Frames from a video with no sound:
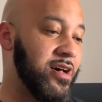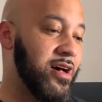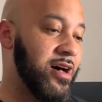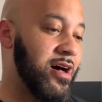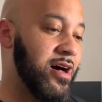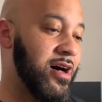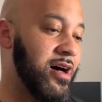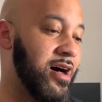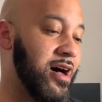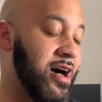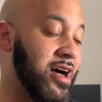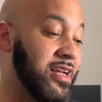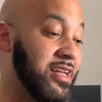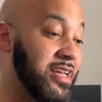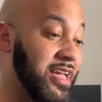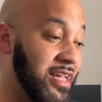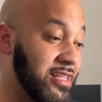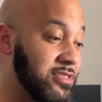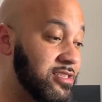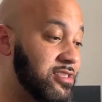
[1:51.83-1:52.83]

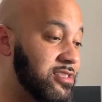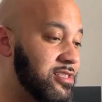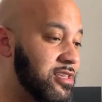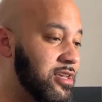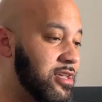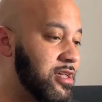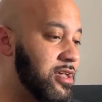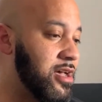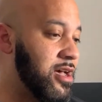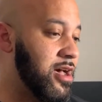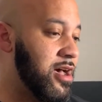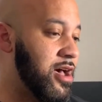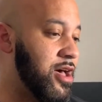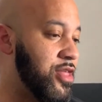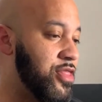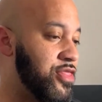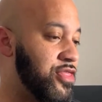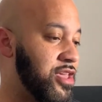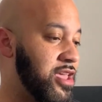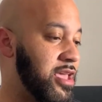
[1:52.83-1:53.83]
against
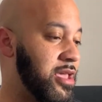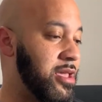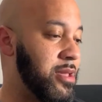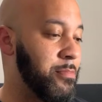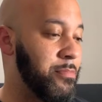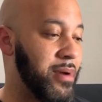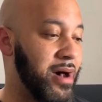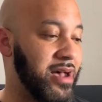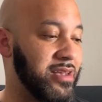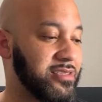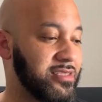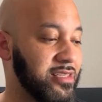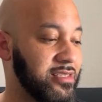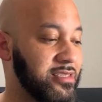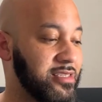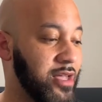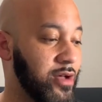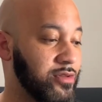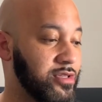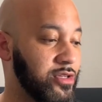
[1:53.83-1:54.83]
the Boston
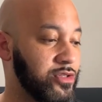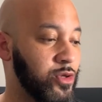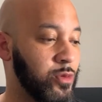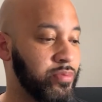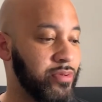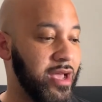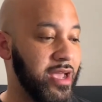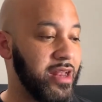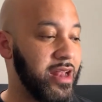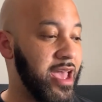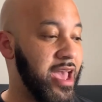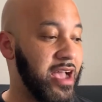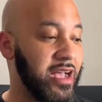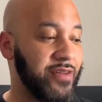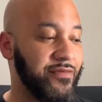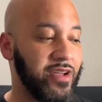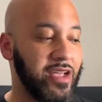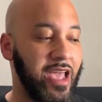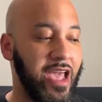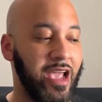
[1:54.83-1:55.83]
Celtics, who played a heck
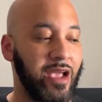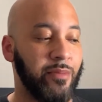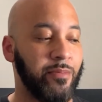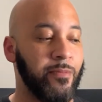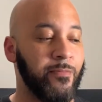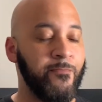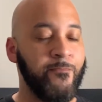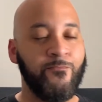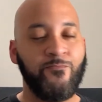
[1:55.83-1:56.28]
of a game.